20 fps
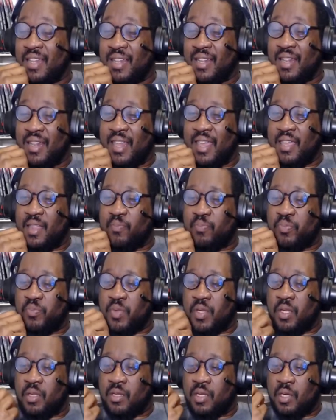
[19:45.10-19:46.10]
like
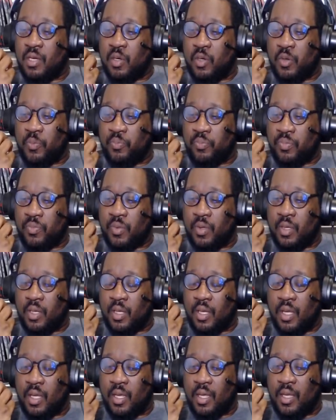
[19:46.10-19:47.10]
so
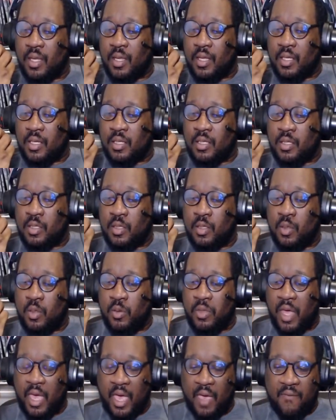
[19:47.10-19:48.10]
do
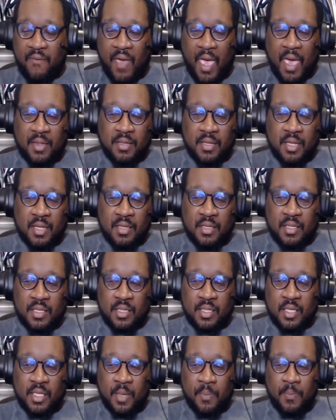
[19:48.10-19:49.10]
they have access
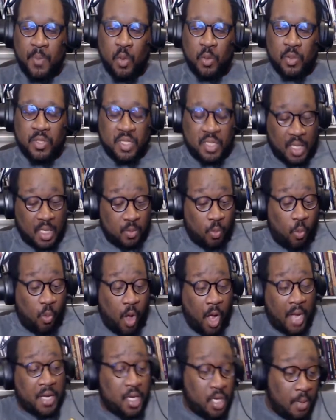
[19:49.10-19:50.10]
to mutants? Is
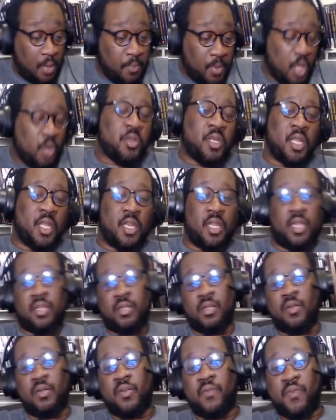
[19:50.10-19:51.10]
Wanda a mutant in
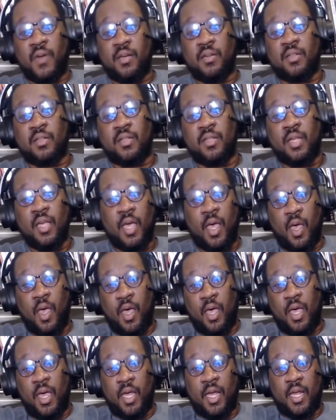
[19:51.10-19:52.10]
this universe?
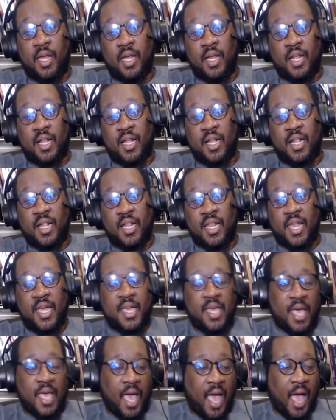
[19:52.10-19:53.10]

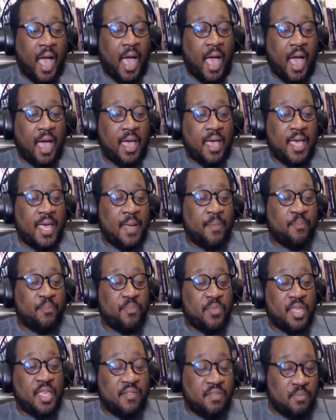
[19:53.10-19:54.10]
Like
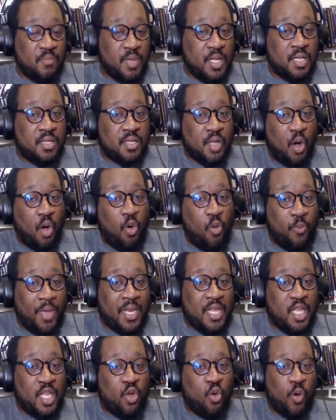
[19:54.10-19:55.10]
it gives me so That's
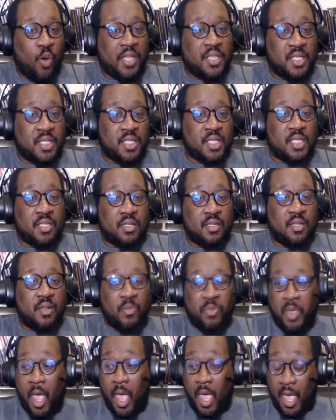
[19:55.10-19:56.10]
many questions.
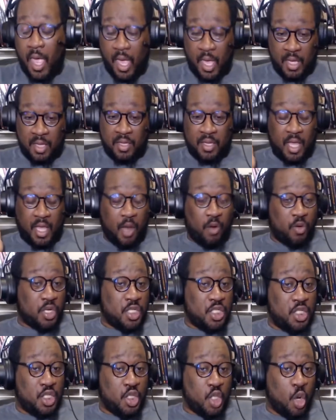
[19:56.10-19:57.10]
Is there a
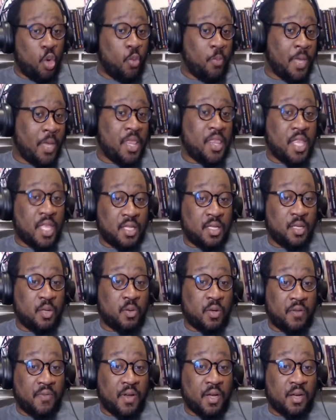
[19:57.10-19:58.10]
doom in this
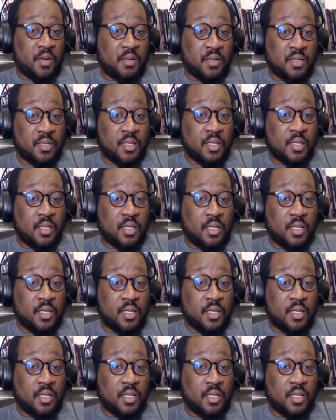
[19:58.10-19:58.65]
universe?